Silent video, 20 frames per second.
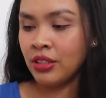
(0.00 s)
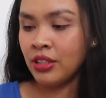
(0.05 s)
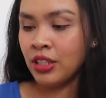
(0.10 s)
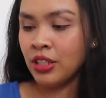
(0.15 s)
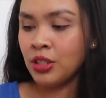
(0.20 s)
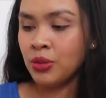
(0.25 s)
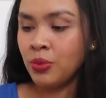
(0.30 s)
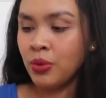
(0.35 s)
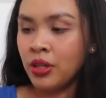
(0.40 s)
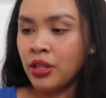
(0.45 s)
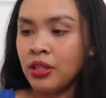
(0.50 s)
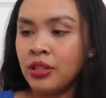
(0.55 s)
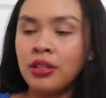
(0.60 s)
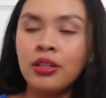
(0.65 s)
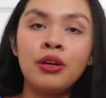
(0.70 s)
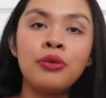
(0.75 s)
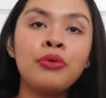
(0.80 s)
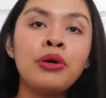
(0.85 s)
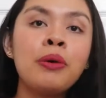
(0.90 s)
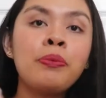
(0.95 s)
the next one,
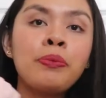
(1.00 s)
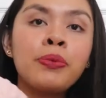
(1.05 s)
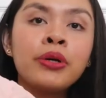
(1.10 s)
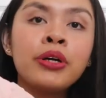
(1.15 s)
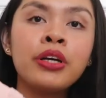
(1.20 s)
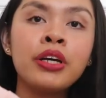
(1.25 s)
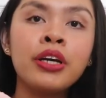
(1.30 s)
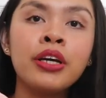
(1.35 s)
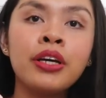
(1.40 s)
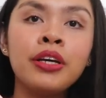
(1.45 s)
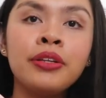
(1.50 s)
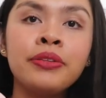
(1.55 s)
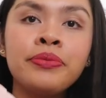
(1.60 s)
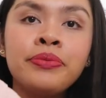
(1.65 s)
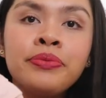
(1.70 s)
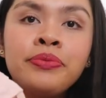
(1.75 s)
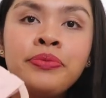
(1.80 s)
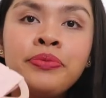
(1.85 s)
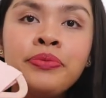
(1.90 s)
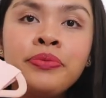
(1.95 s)
a romper
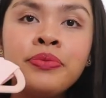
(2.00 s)
again.